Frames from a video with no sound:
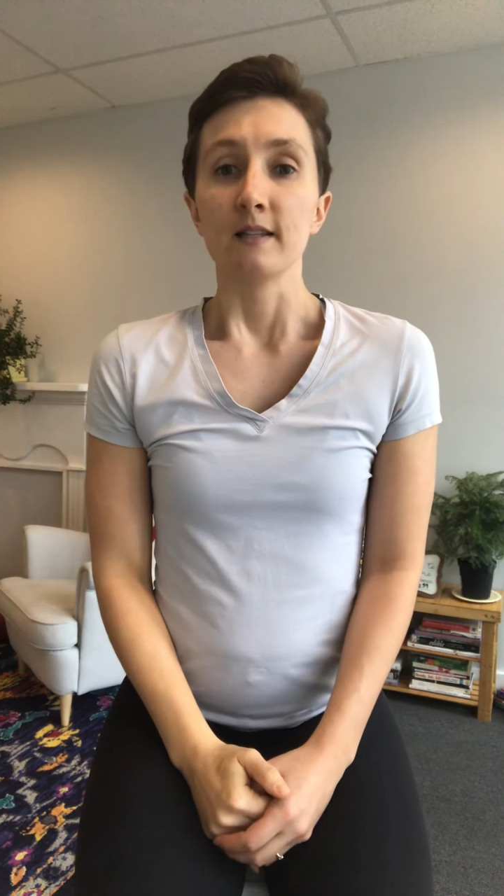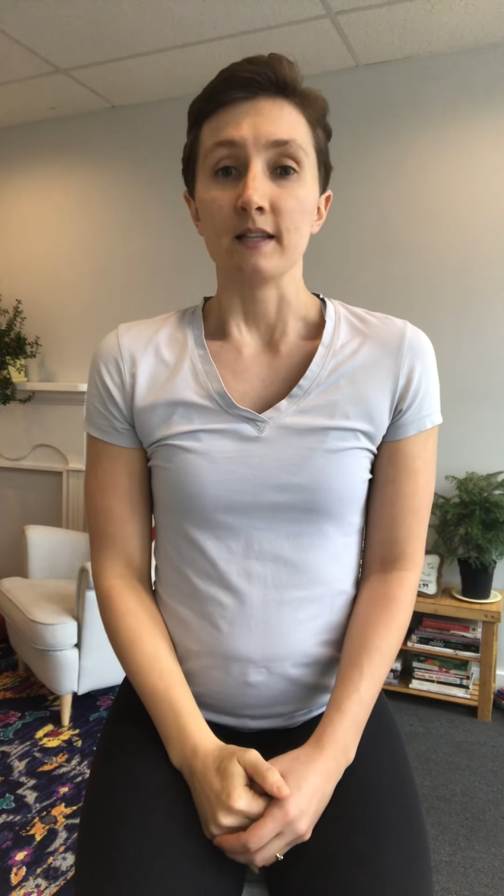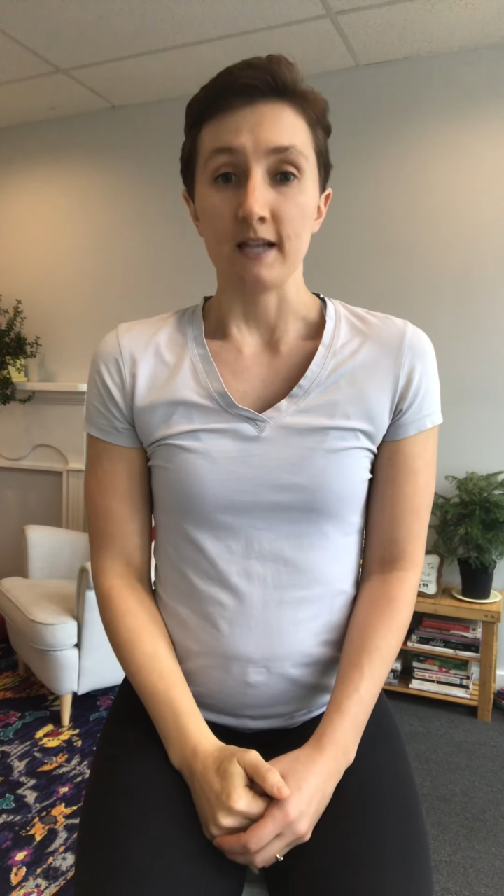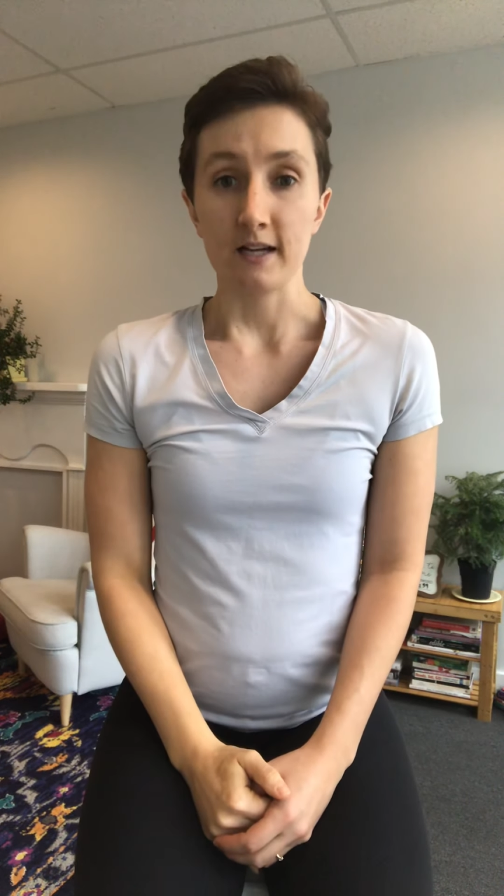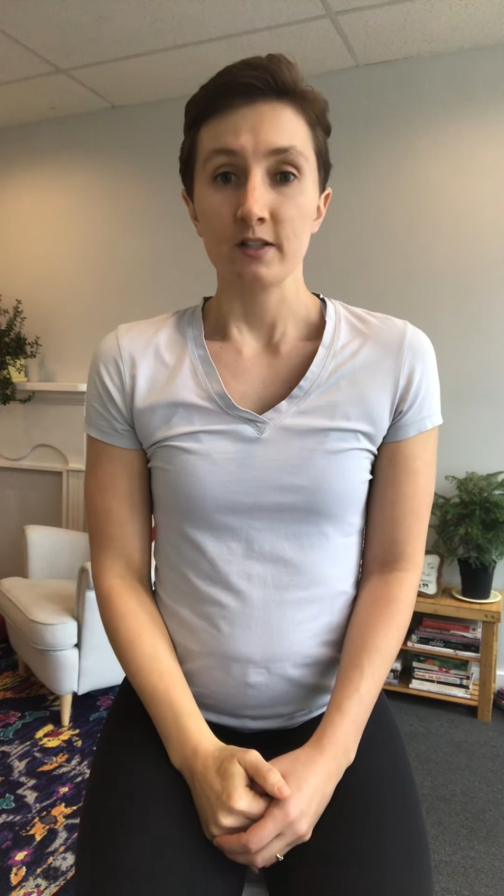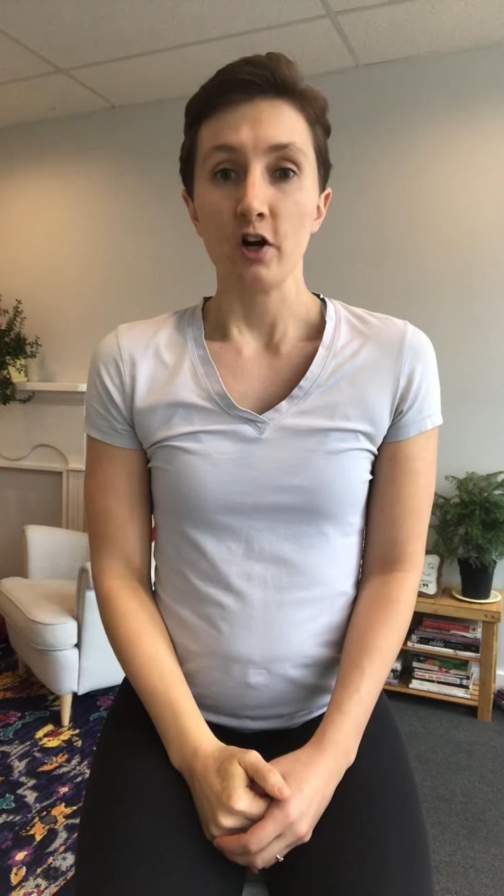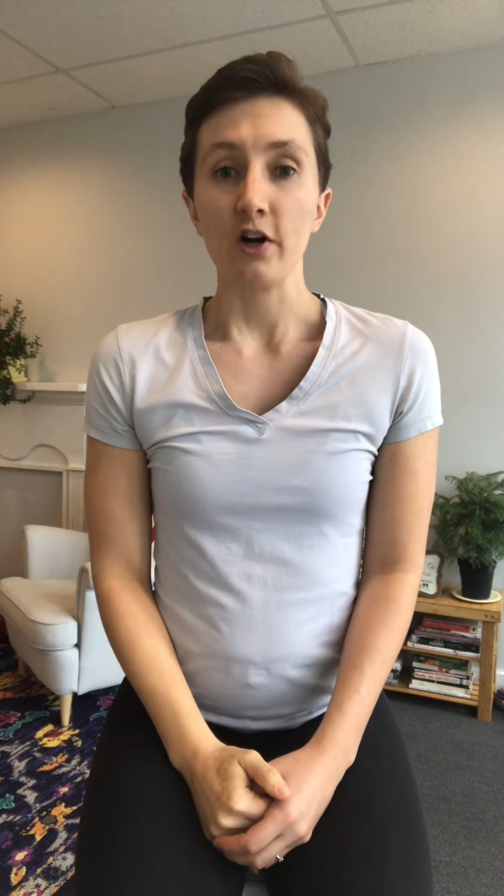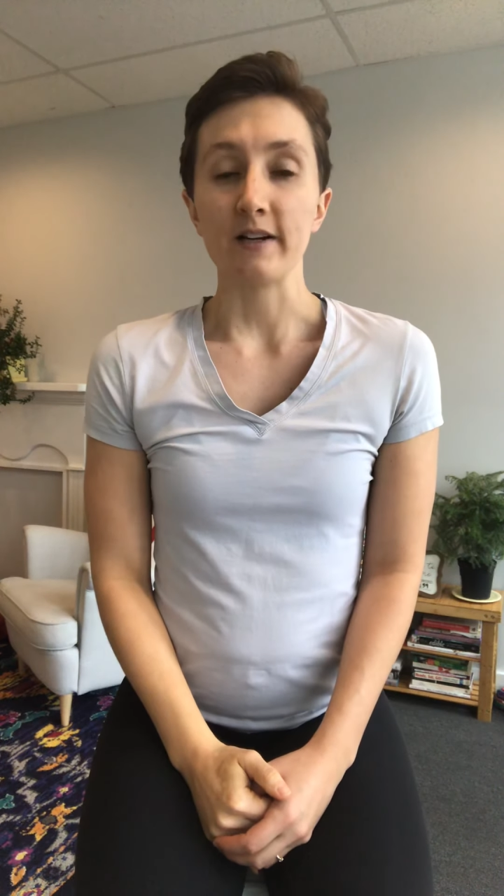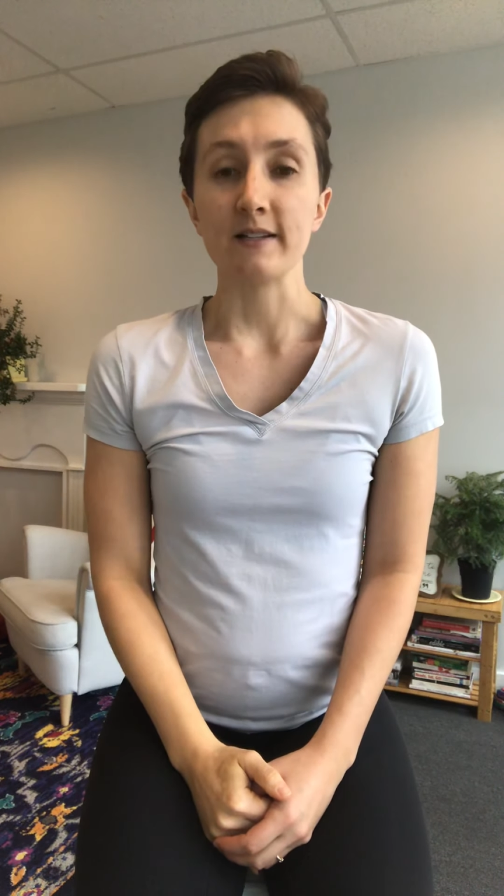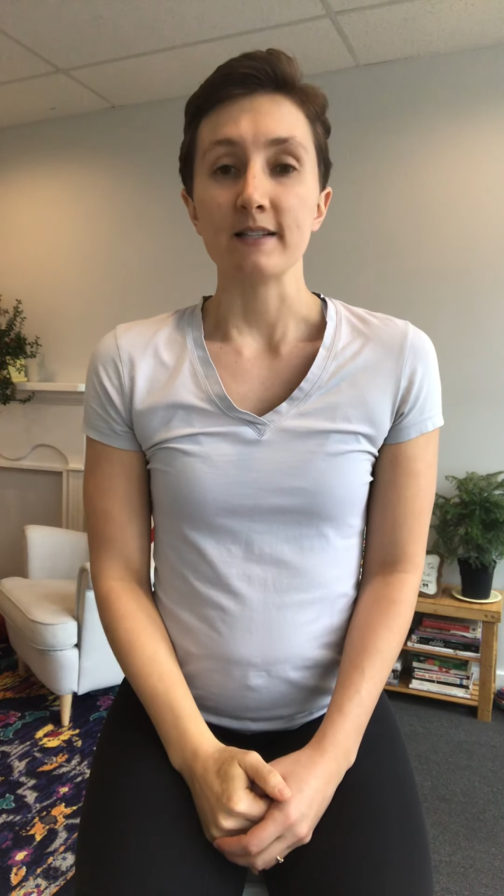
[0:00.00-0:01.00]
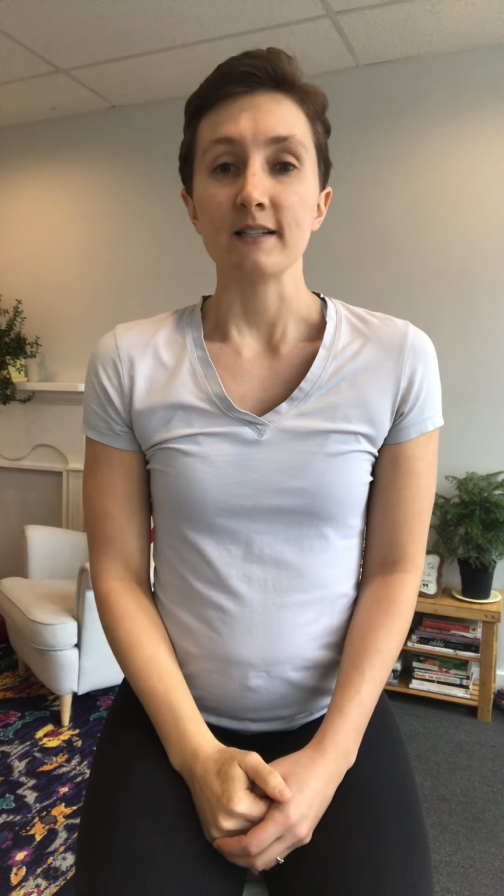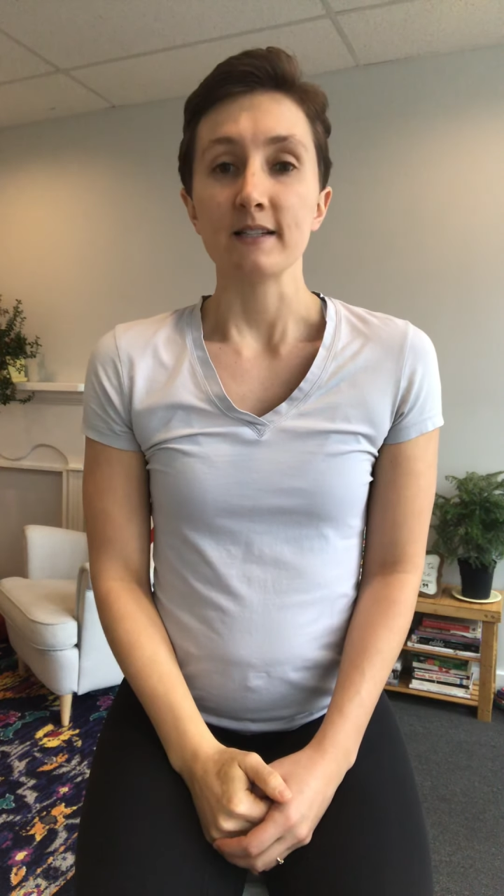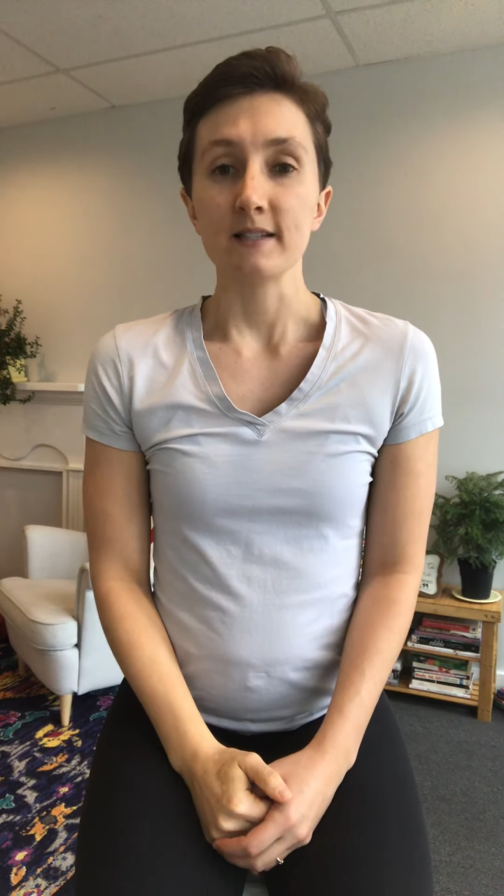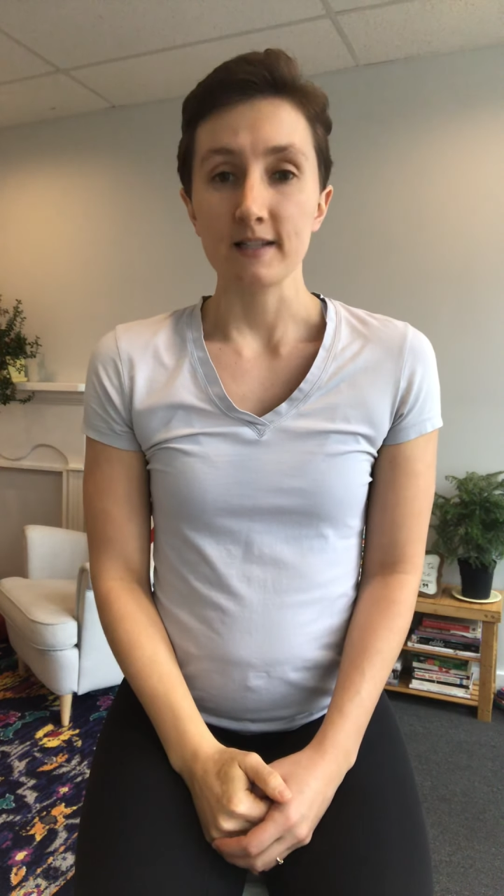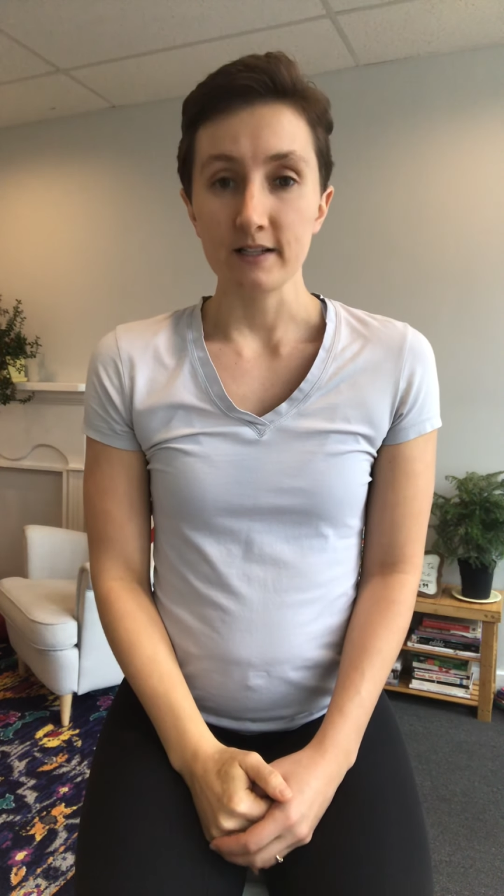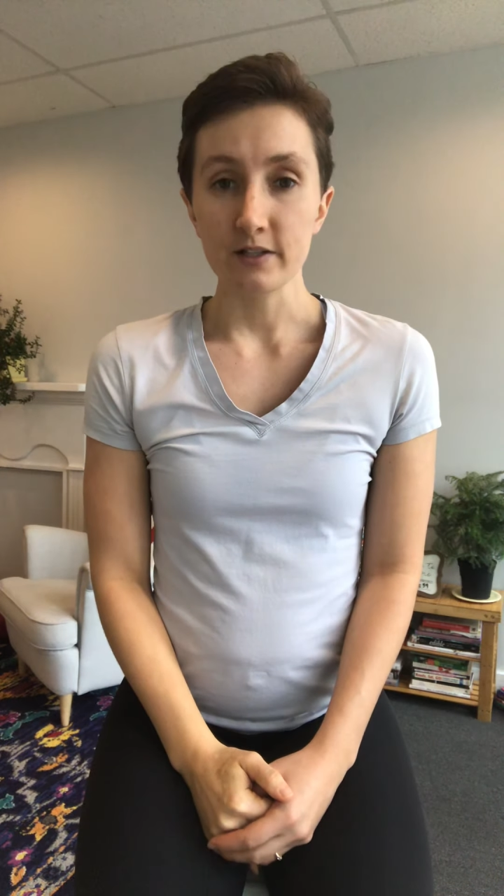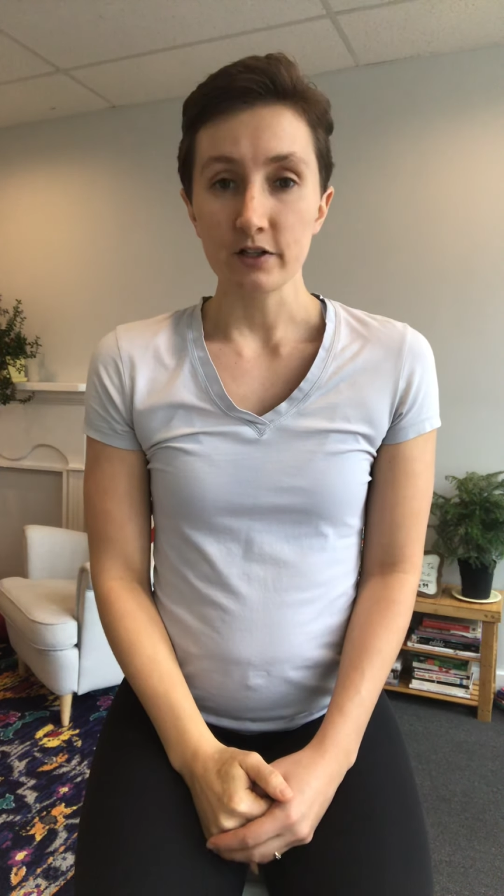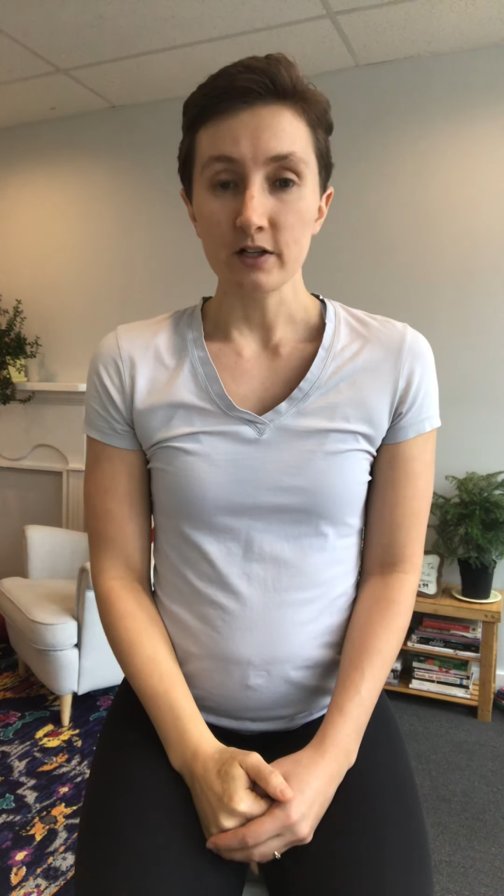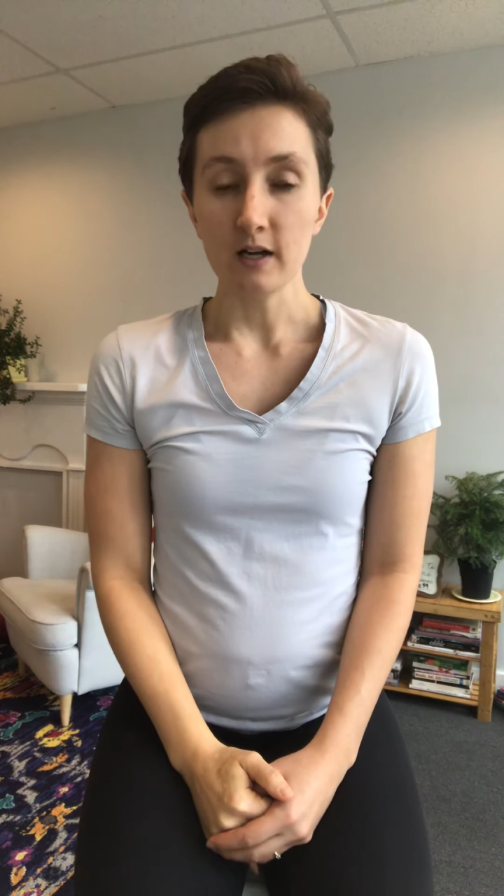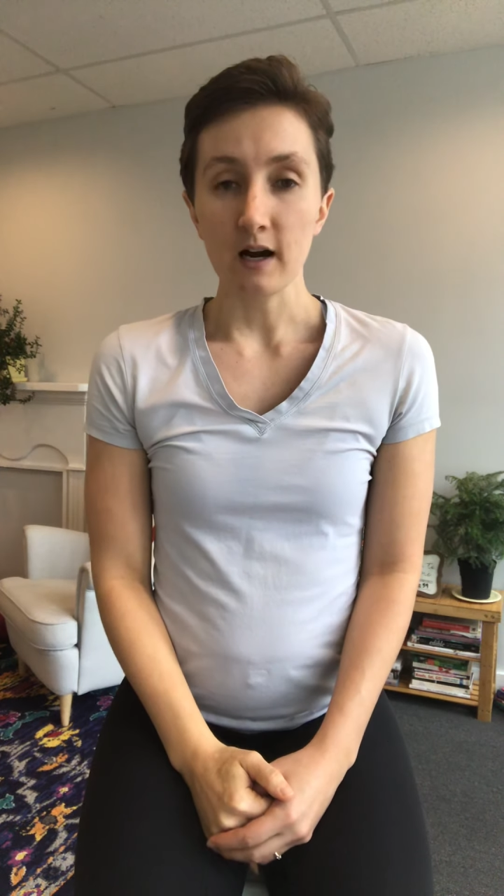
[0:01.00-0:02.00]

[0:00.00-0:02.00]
The next card is Caesar